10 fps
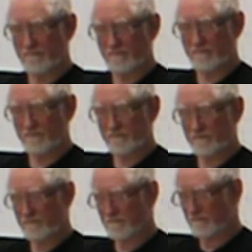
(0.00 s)

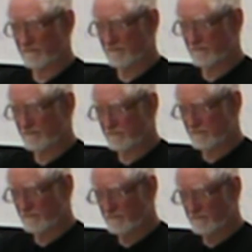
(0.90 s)

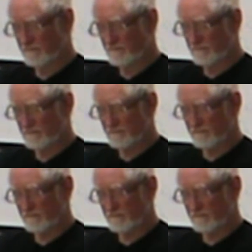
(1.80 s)
(not speaking)